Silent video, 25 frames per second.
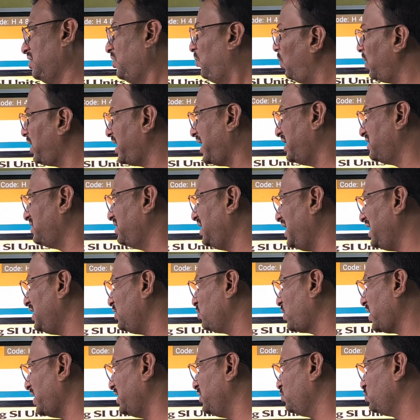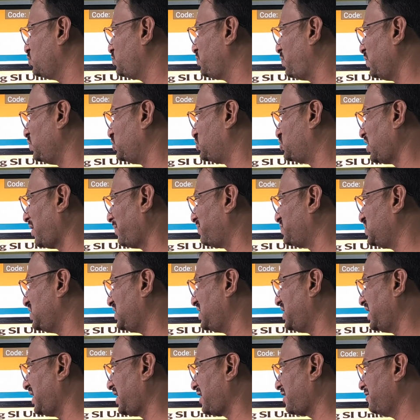Okay, there you can use full stop. See
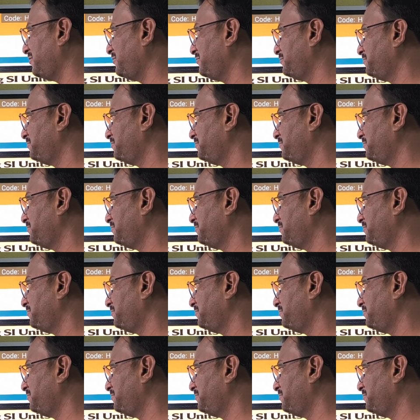here.